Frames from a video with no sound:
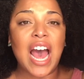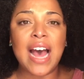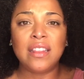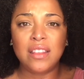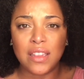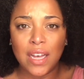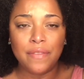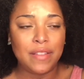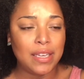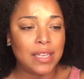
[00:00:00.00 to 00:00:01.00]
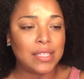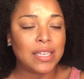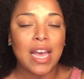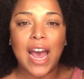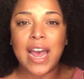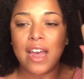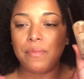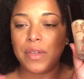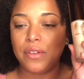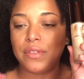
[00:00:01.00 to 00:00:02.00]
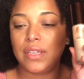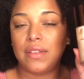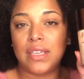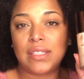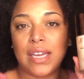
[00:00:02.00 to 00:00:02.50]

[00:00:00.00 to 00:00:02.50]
I love this. I have been using this